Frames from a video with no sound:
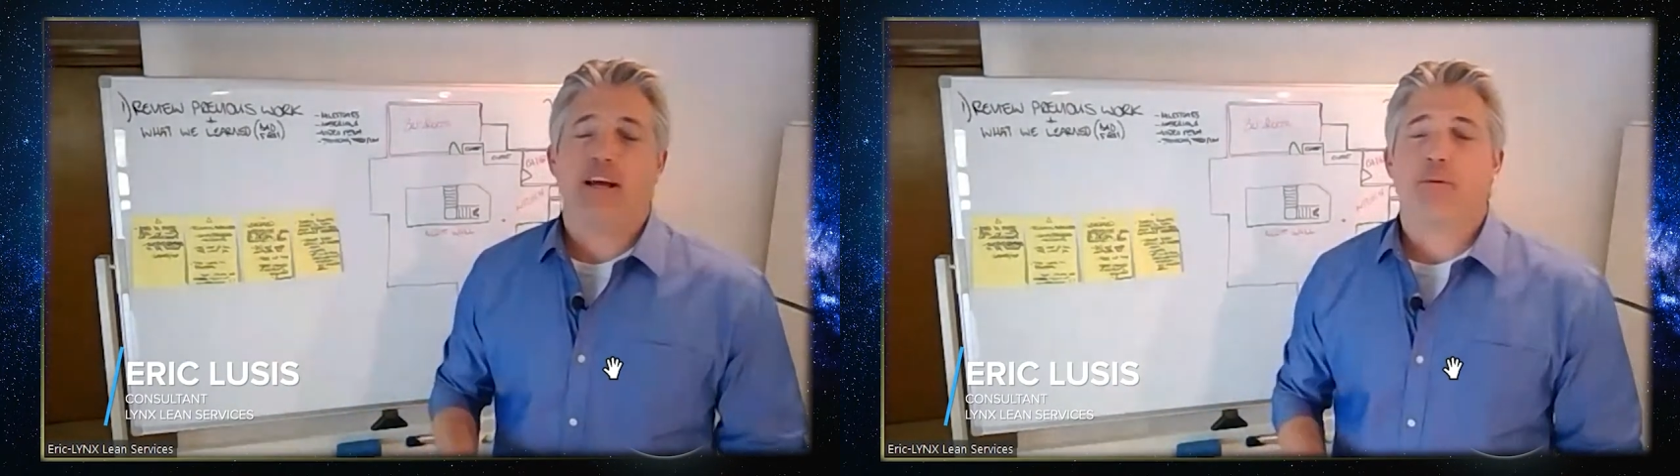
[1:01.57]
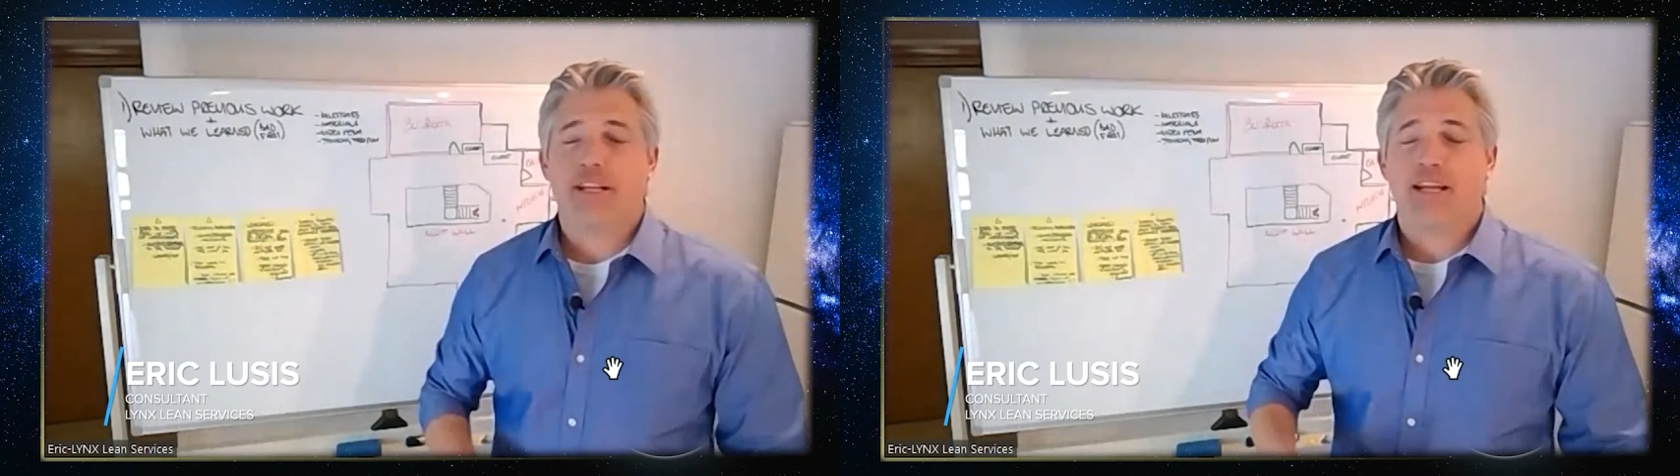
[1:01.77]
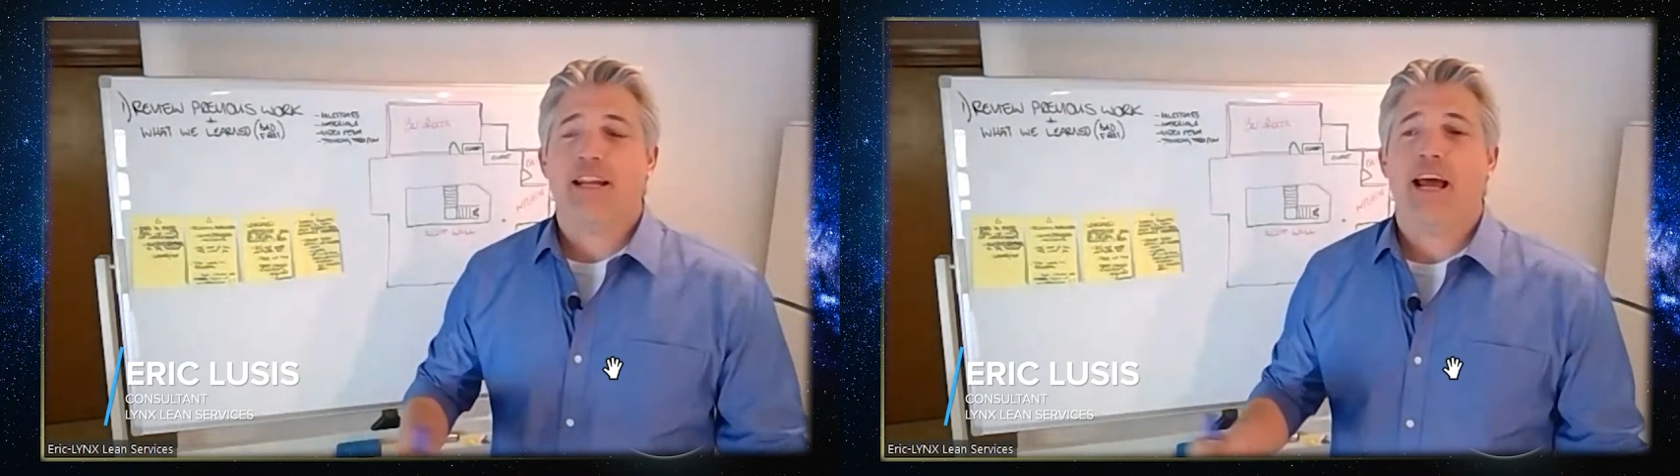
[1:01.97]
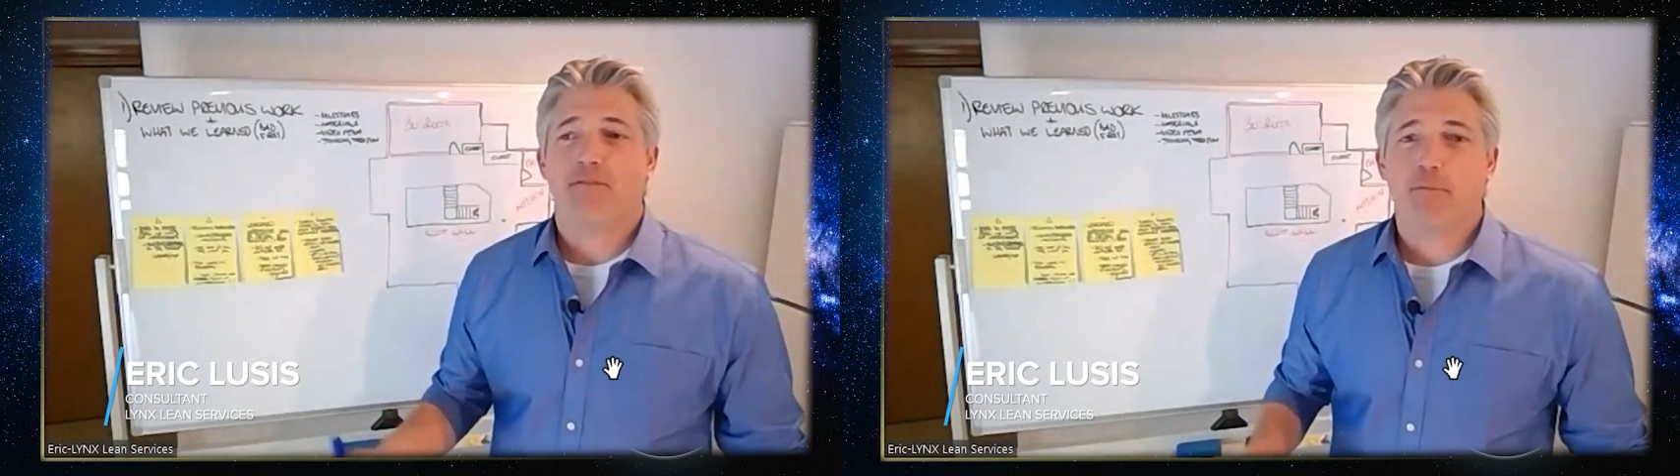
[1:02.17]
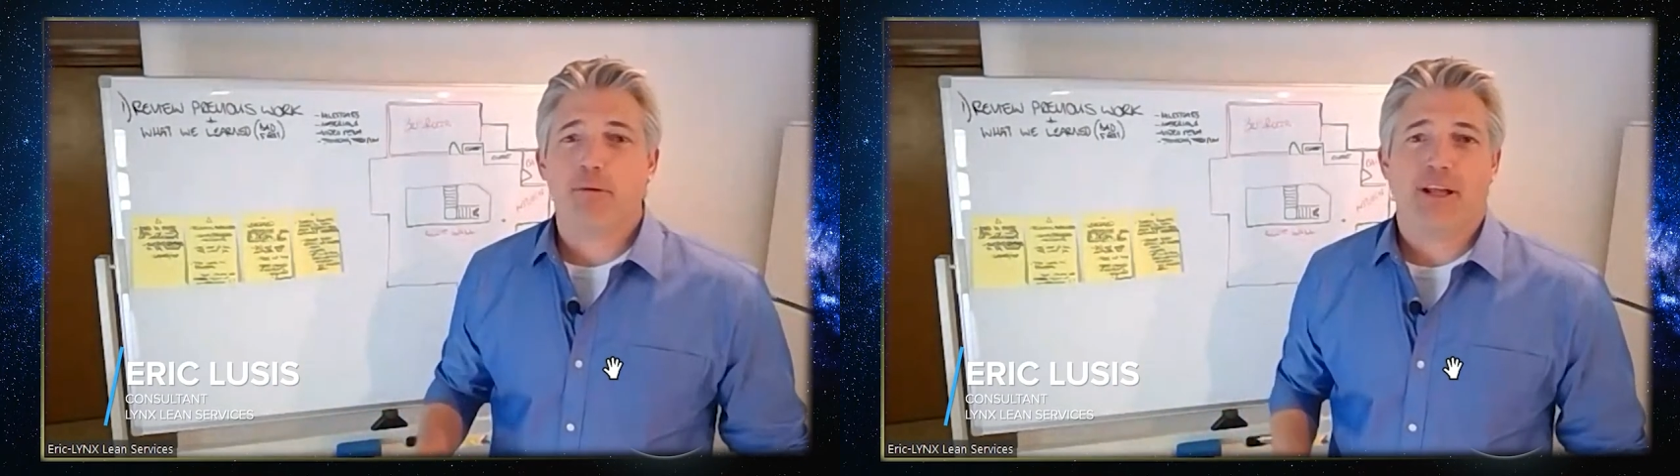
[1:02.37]
we didn't have the
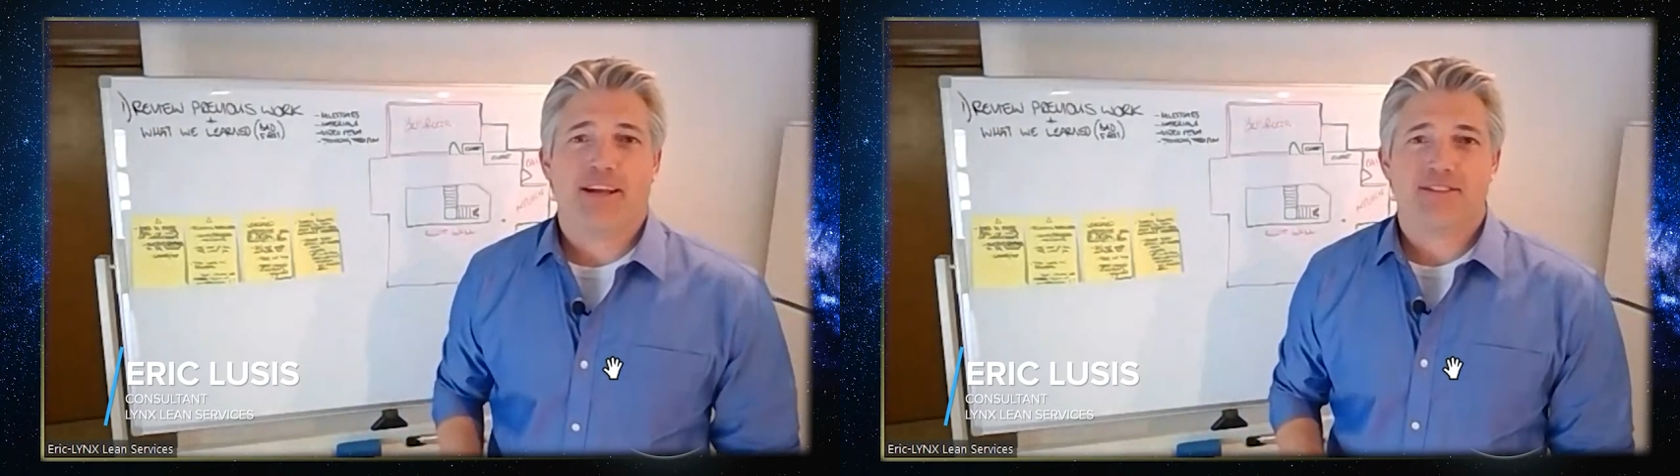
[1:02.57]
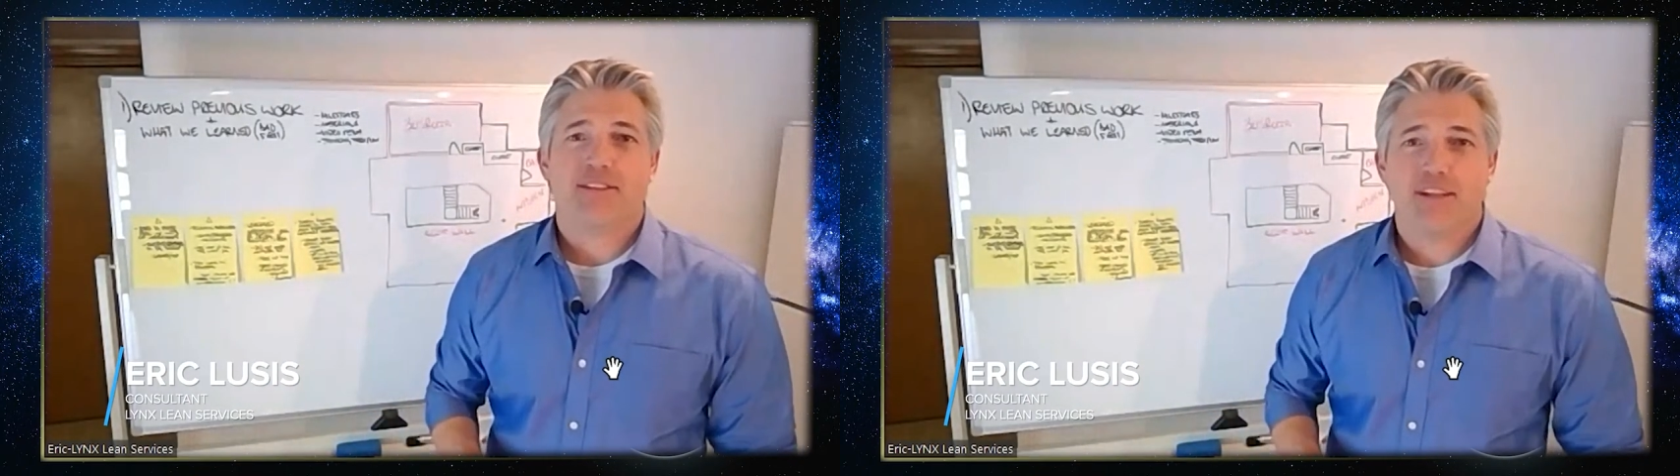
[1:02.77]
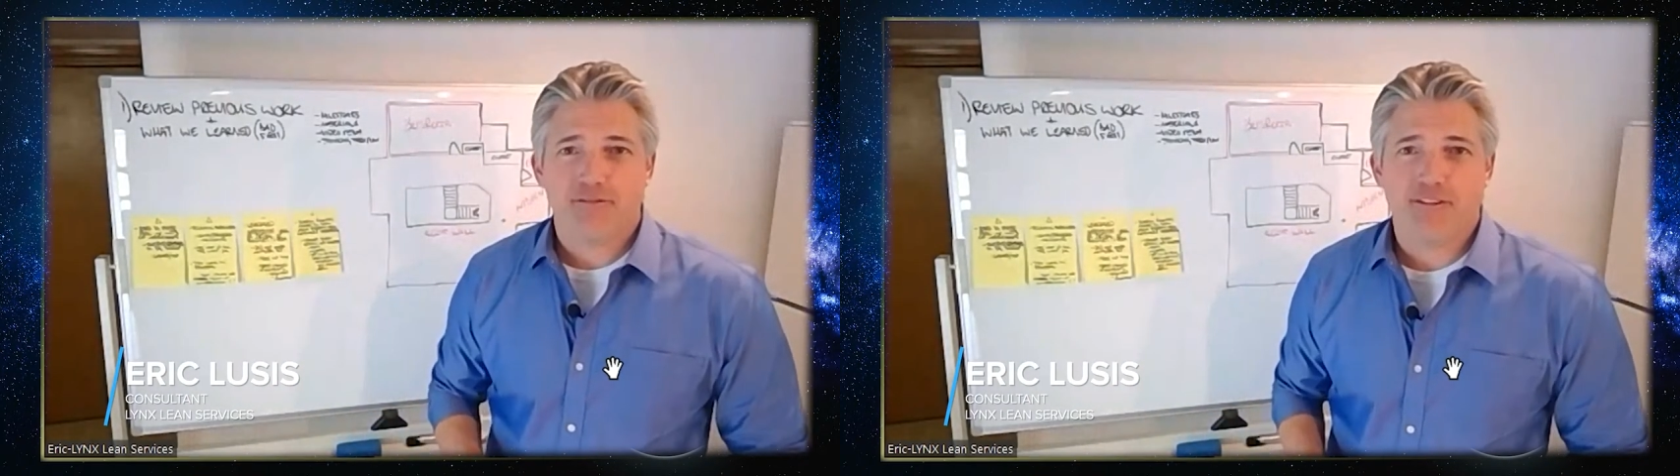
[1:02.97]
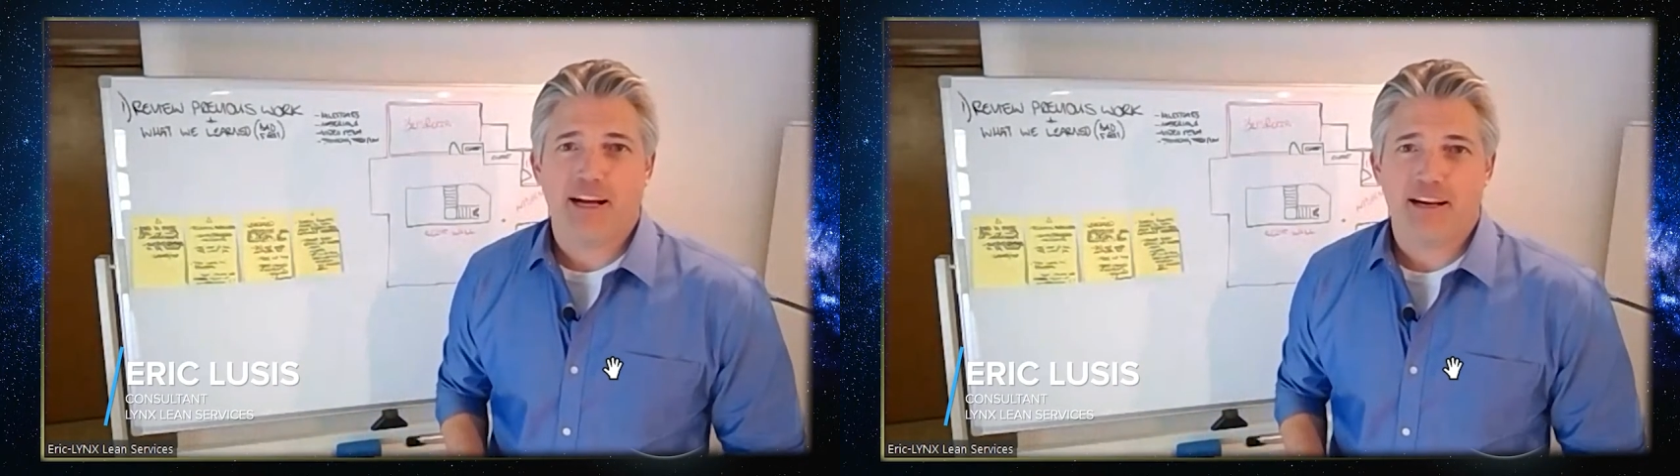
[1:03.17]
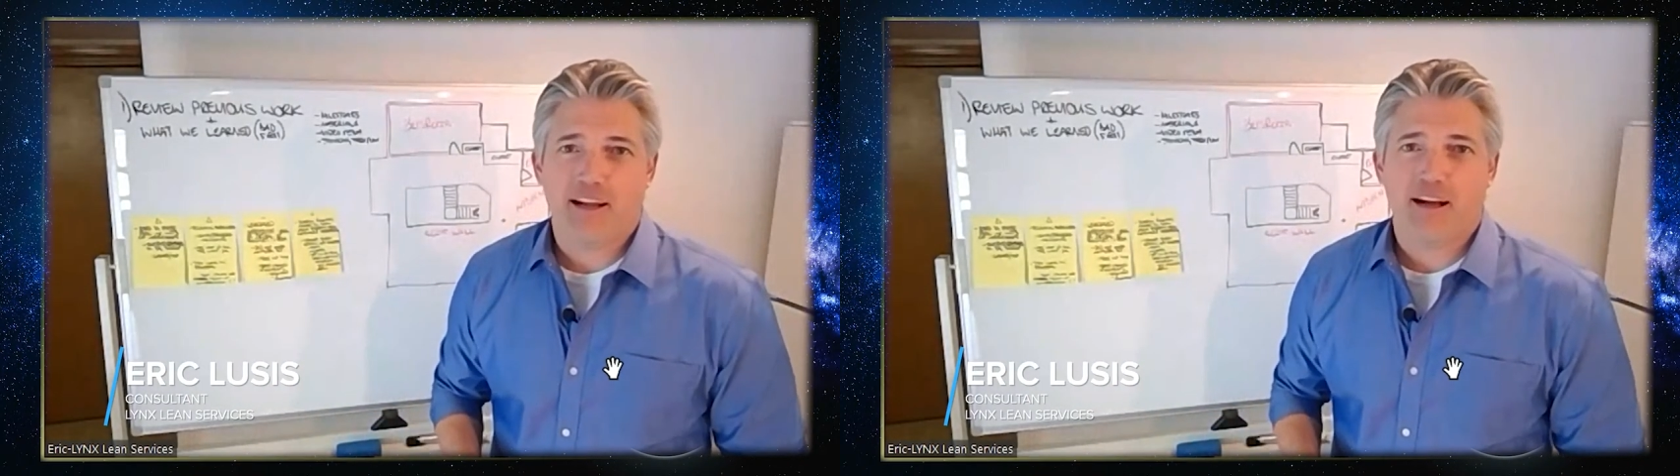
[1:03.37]
plan solidified
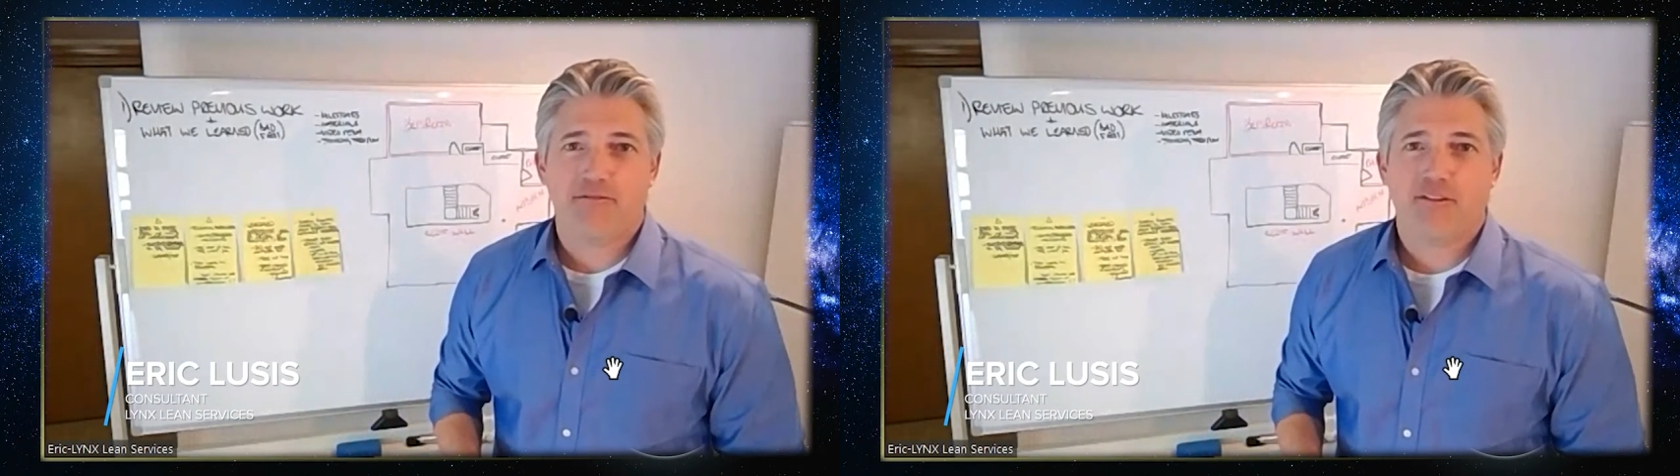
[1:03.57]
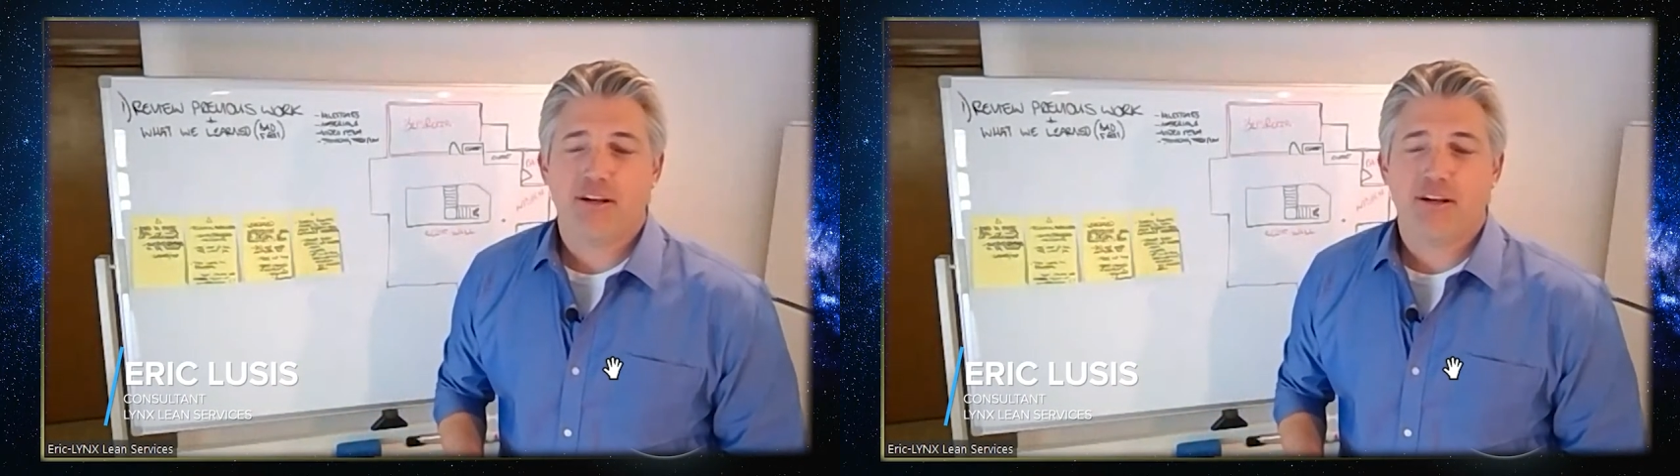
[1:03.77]
enough.